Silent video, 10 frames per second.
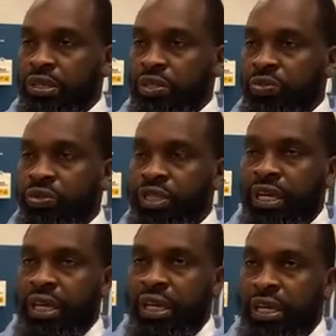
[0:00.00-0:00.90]
doing
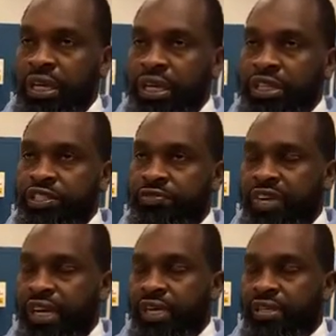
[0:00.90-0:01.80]

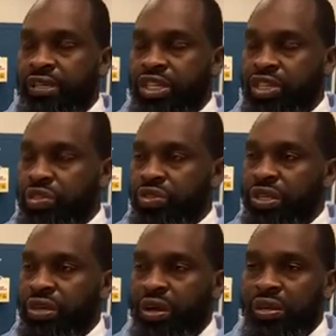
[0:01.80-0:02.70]
HVAC, you
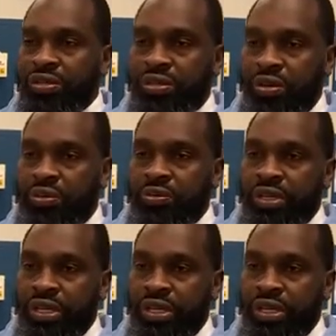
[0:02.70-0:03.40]
can also,